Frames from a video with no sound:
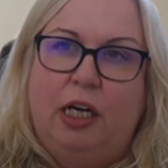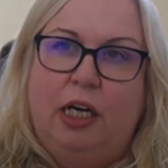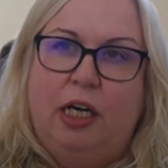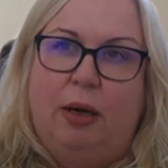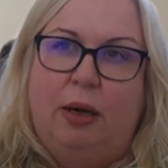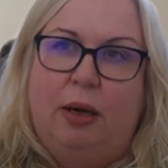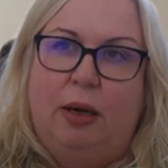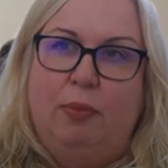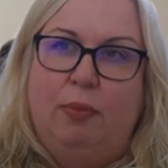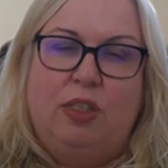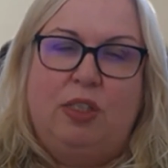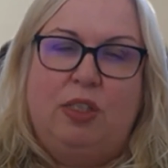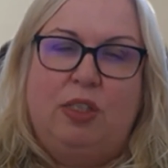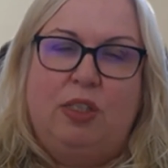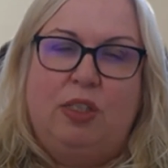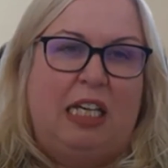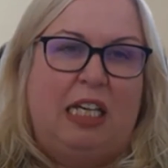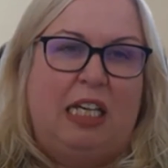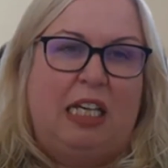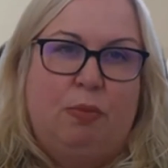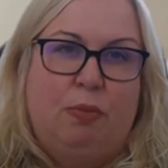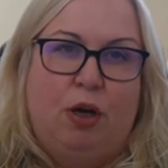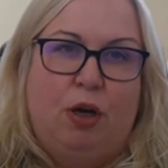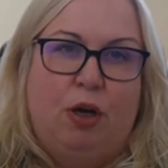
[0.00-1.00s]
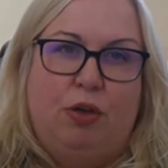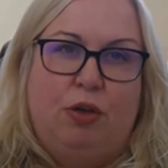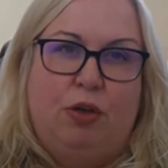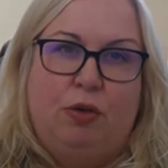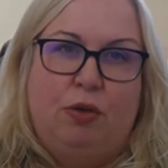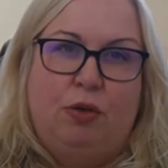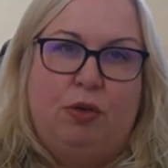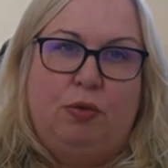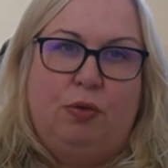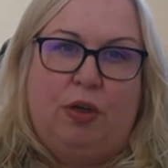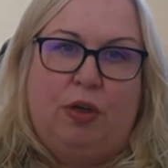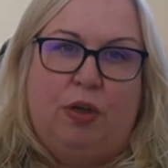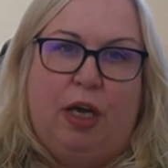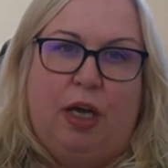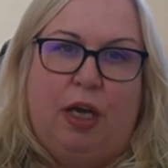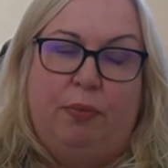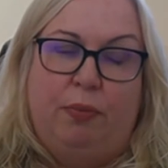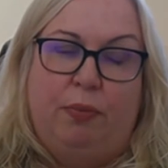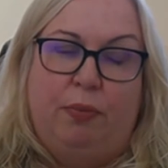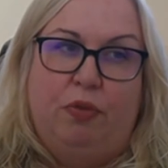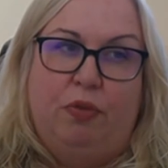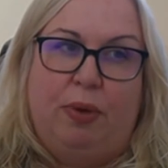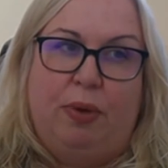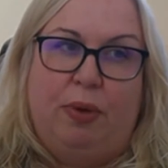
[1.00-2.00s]
or testimonials
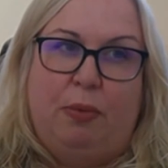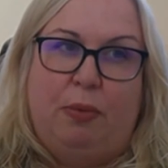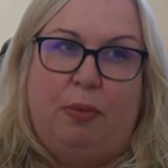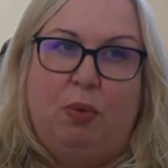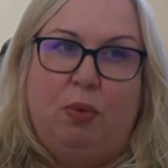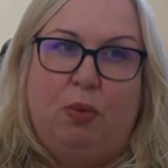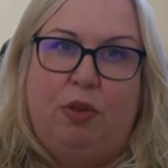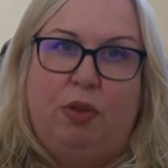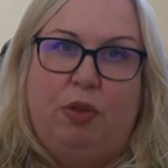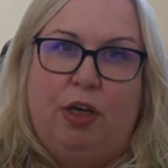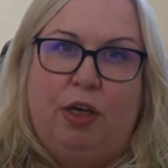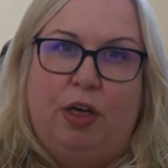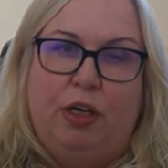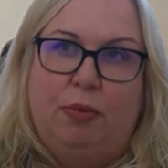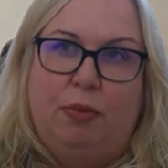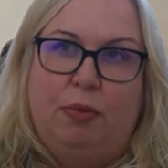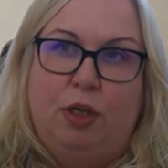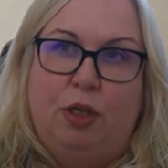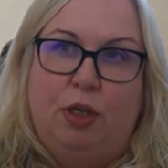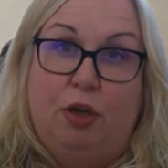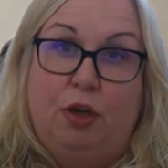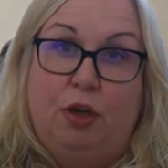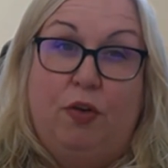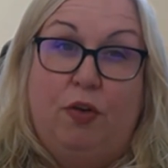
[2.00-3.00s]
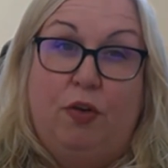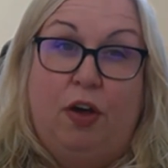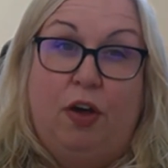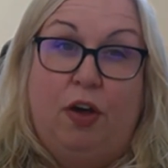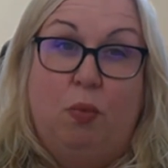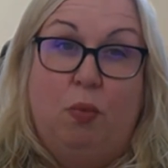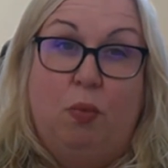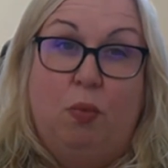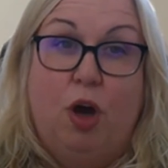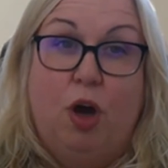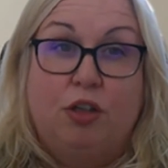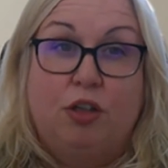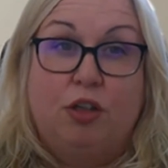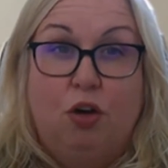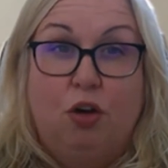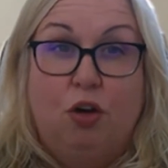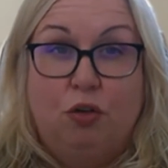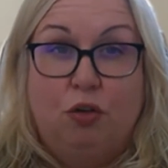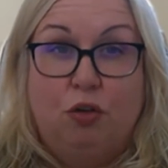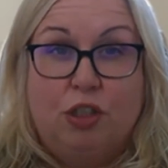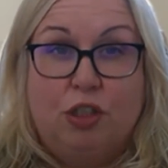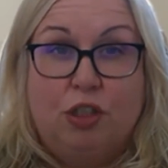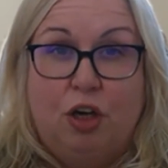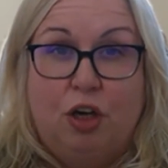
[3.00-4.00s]
from people that you know you've either worked
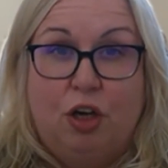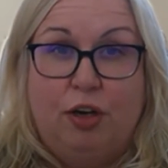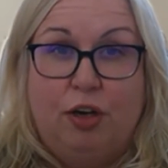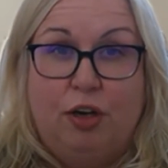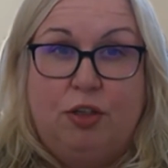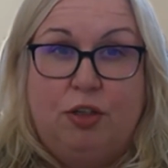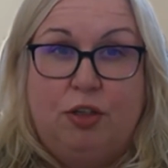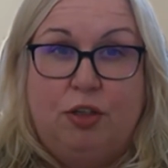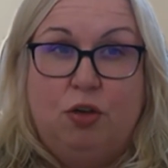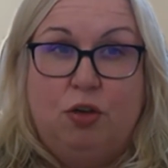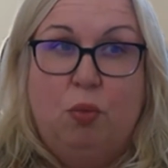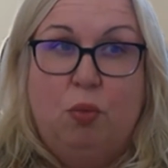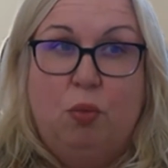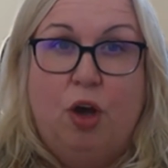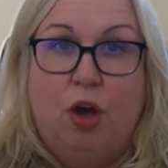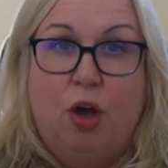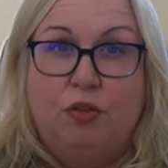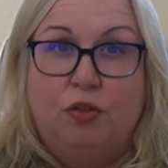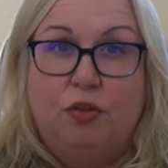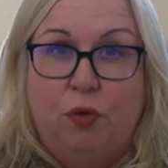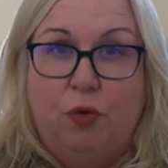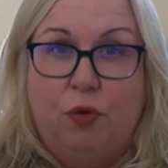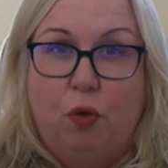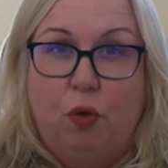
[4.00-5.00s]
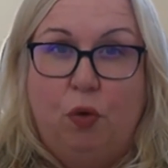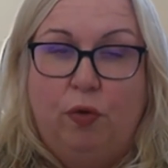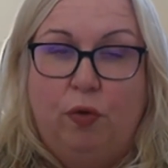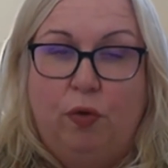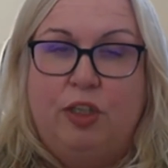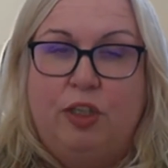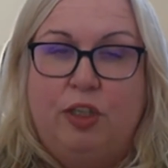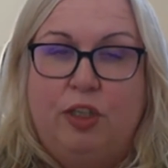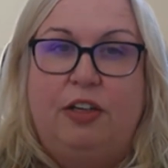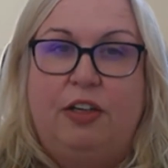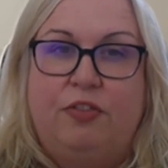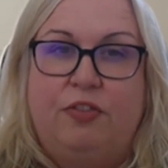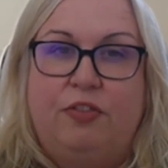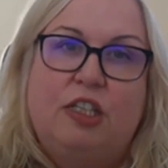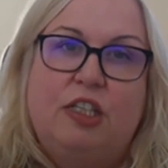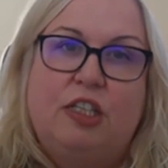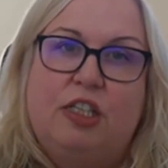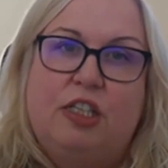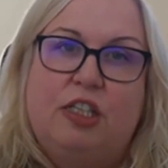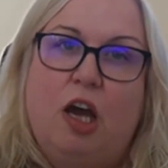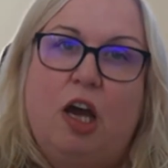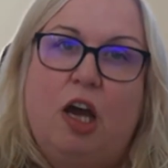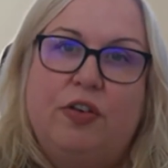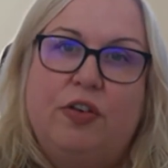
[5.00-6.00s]
alongside or worked for or delivered a
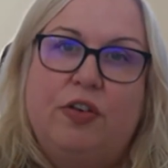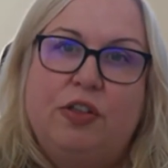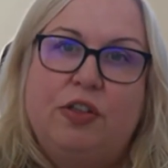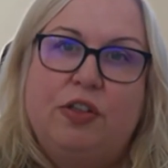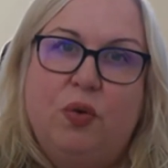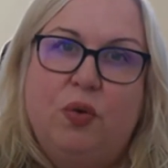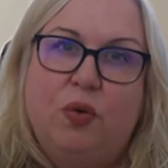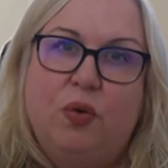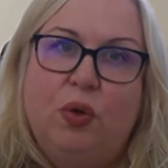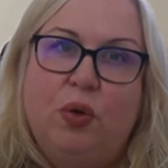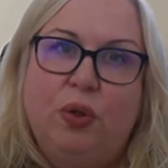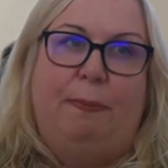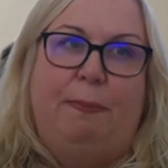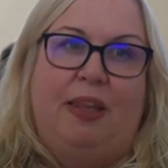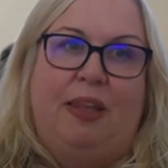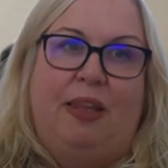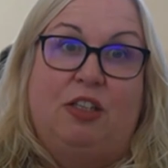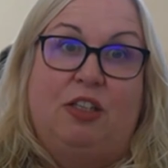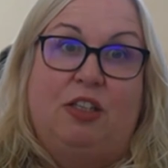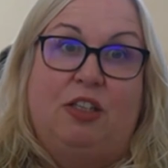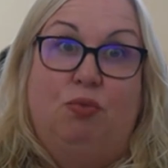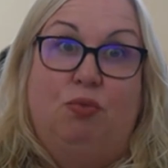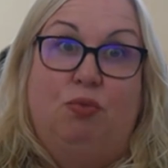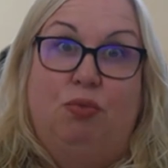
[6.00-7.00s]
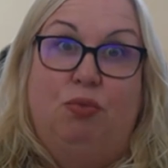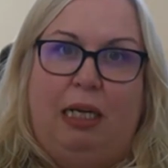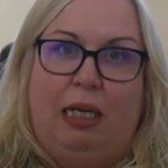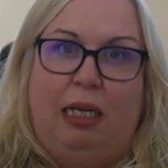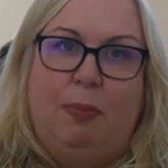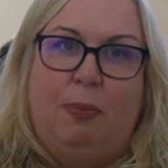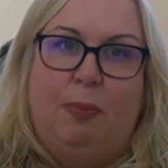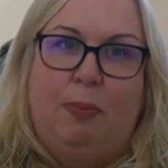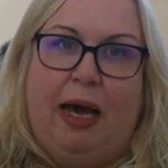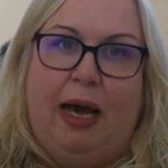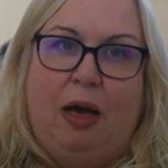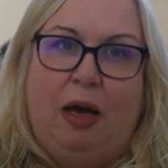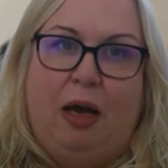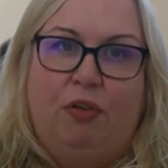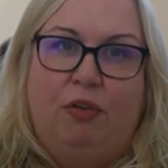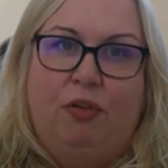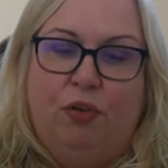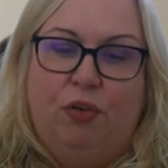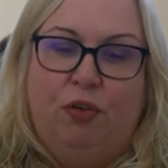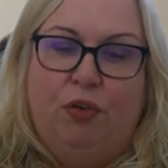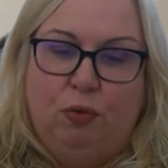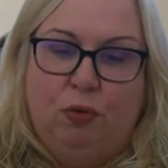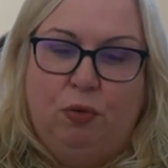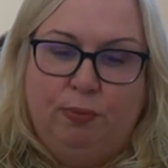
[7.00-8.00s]
service for. That's really
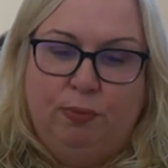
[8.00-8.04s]
powerful.